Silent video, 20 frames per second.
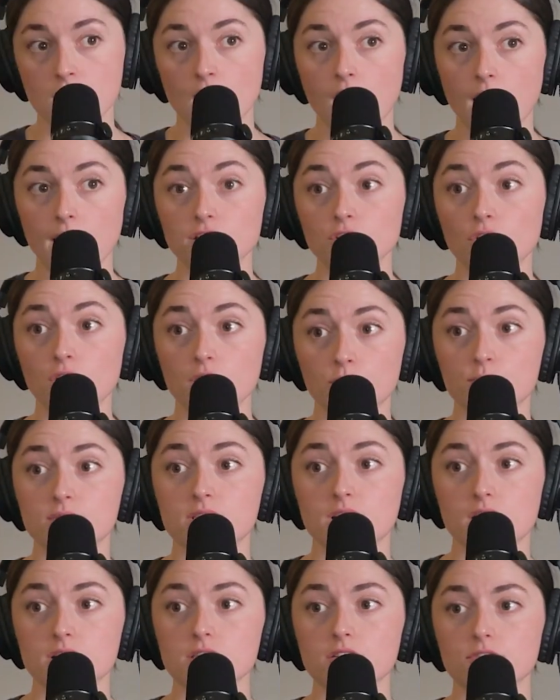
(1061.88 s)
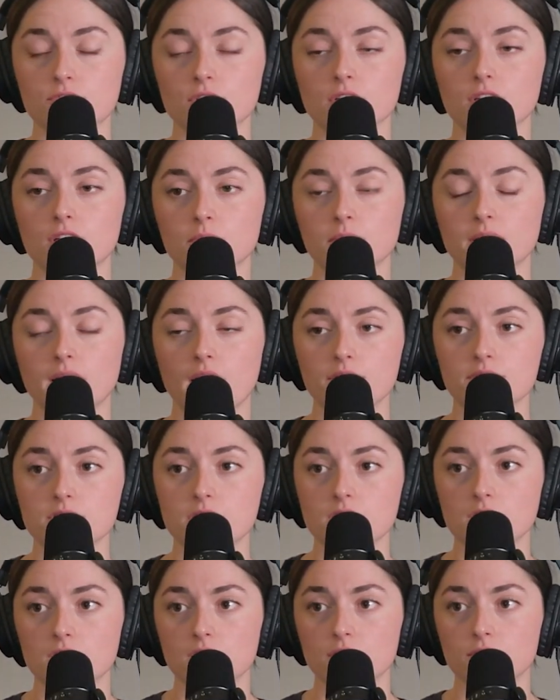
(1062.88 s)
I taught in Wisconsin for a little bit. I was
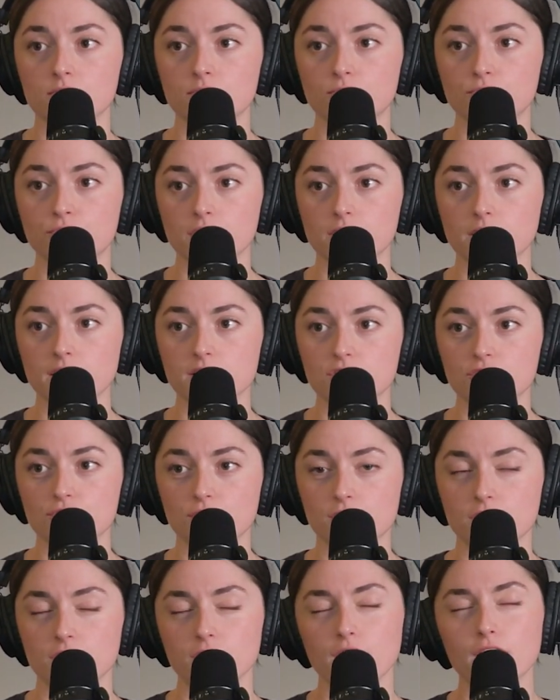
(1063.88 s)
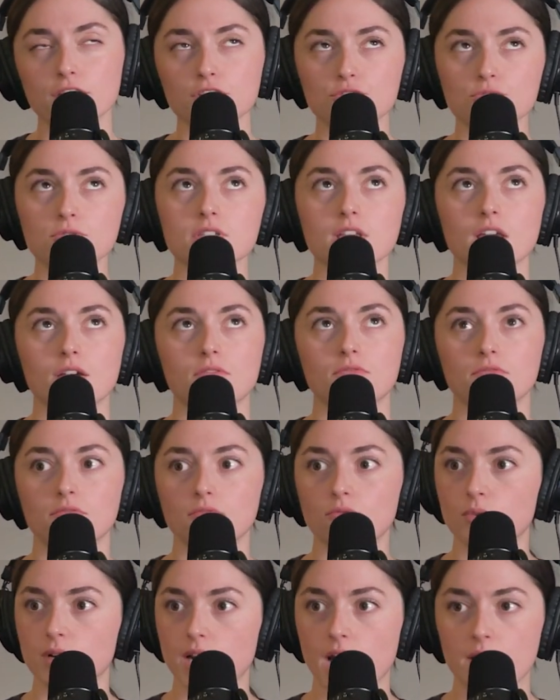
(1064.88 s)
a freelance instructor. Now this was like
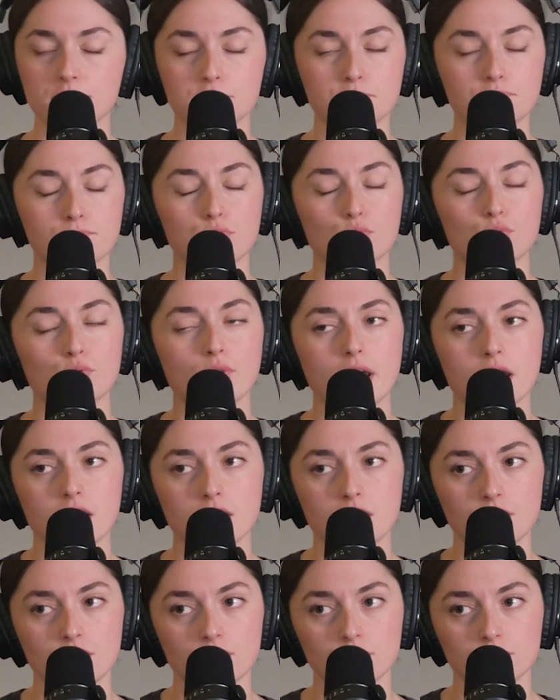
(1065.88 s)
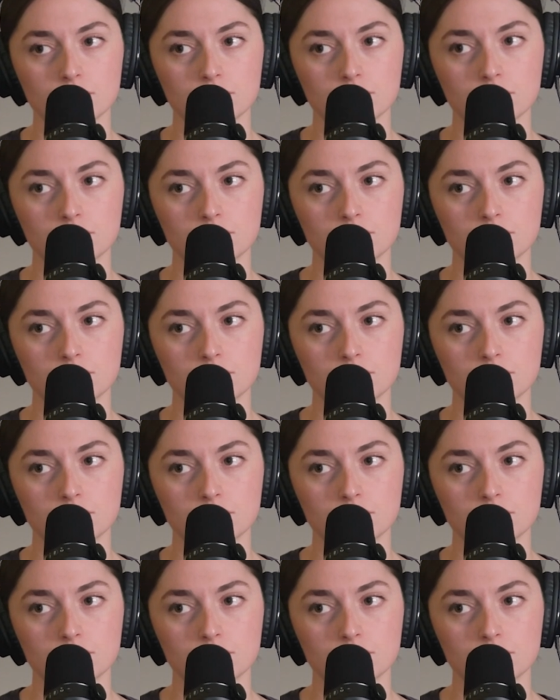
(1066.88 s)
when I was brand new.